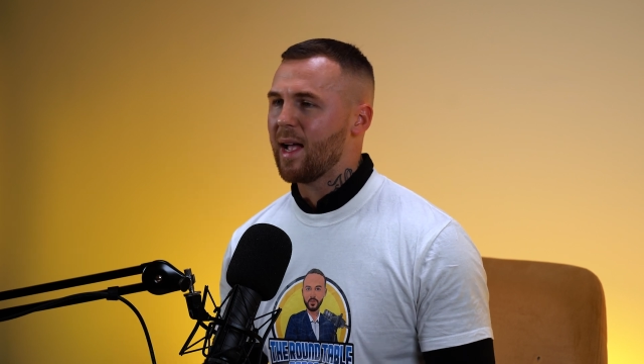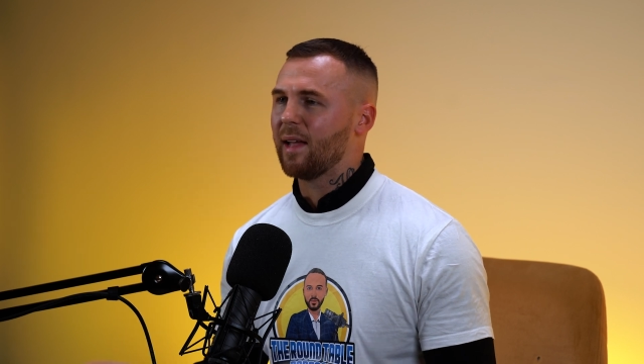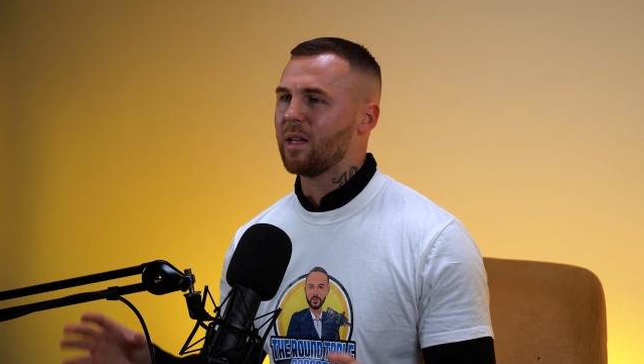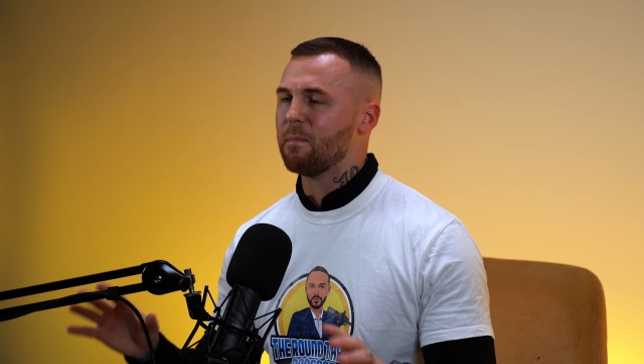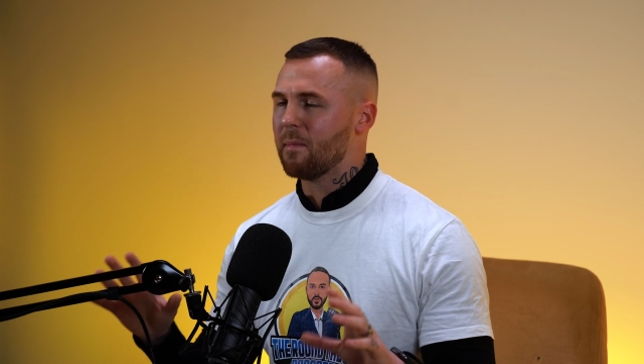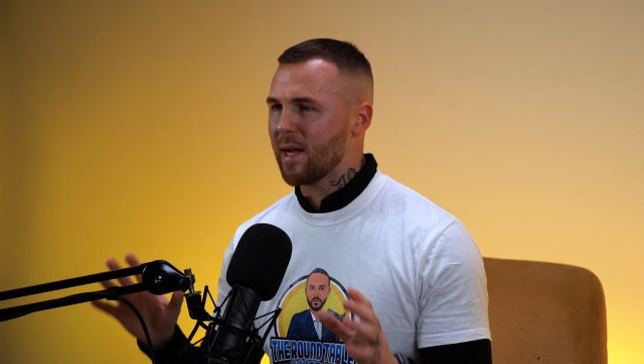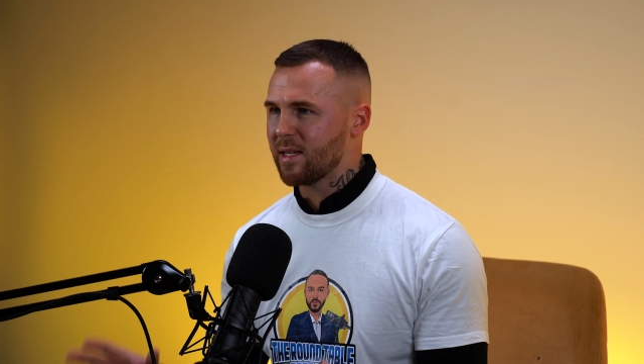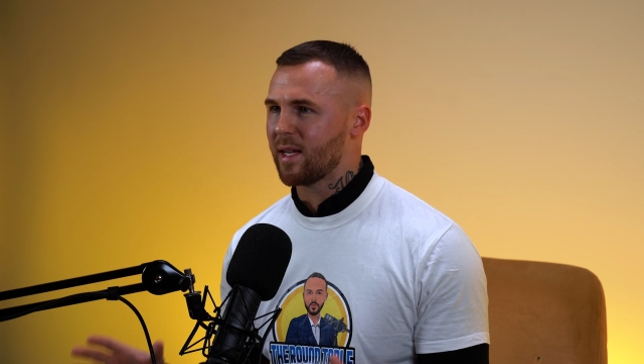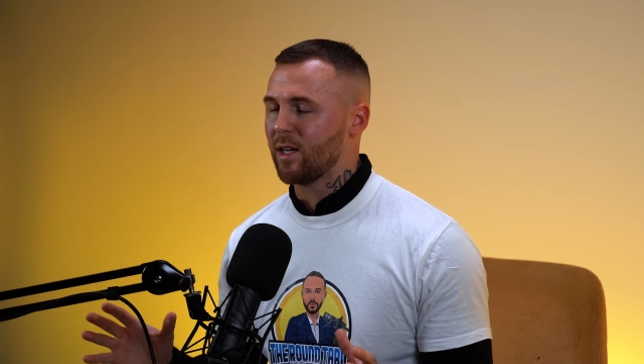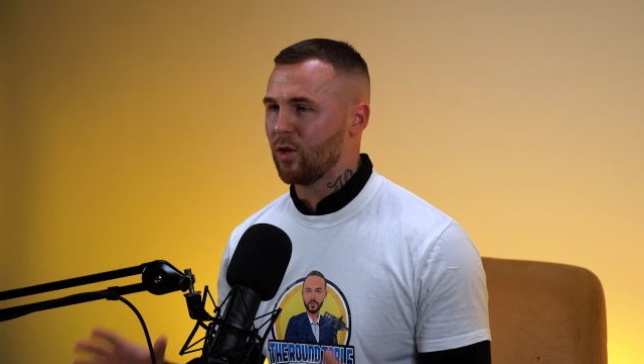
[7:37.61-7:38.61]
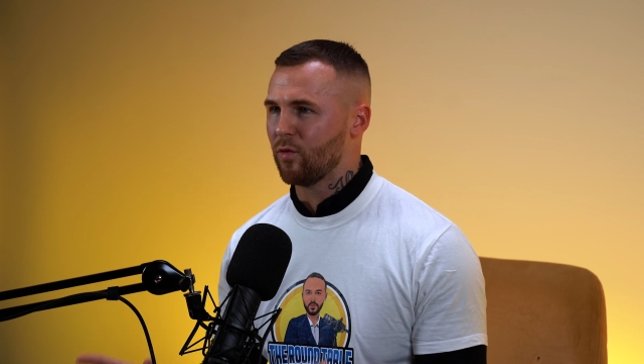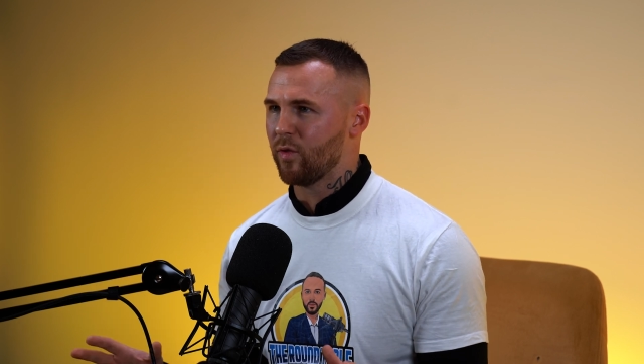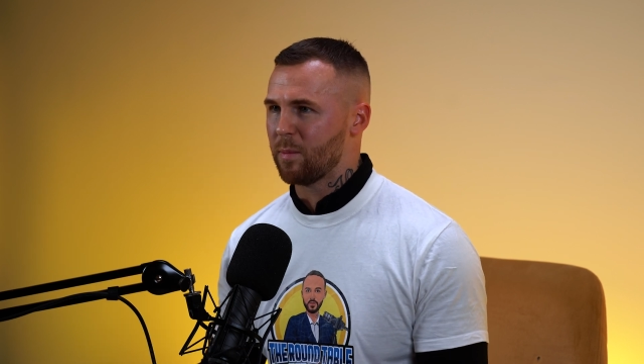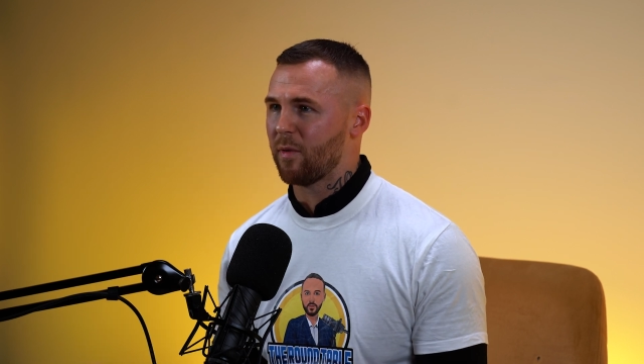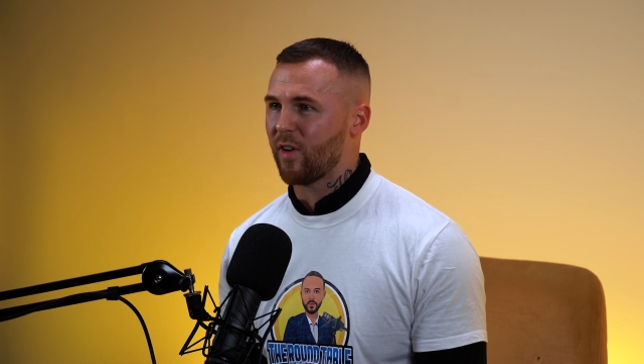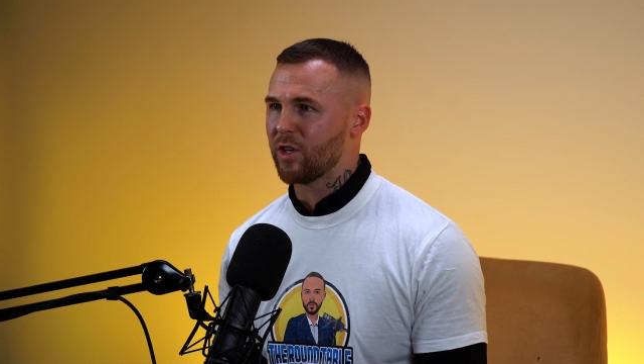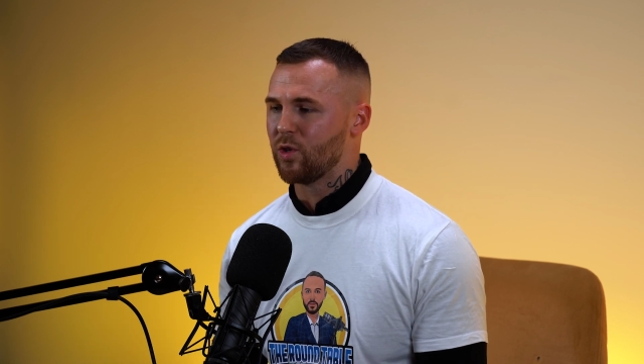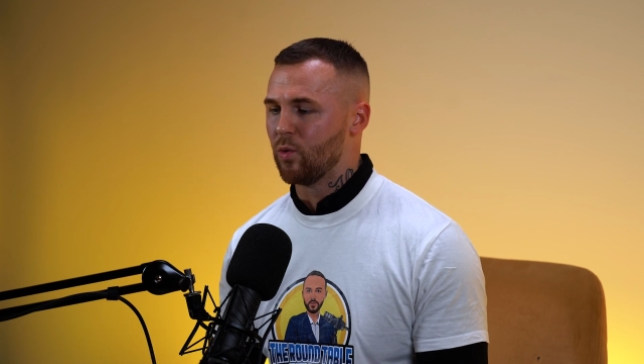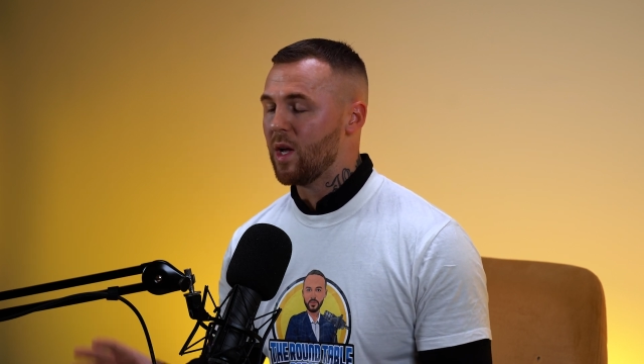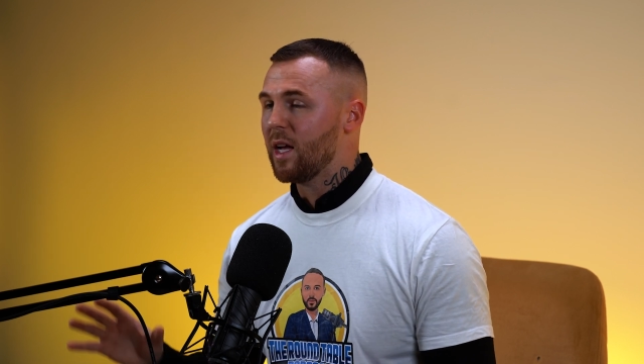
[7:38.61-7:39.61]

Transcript: And then make it look really professional.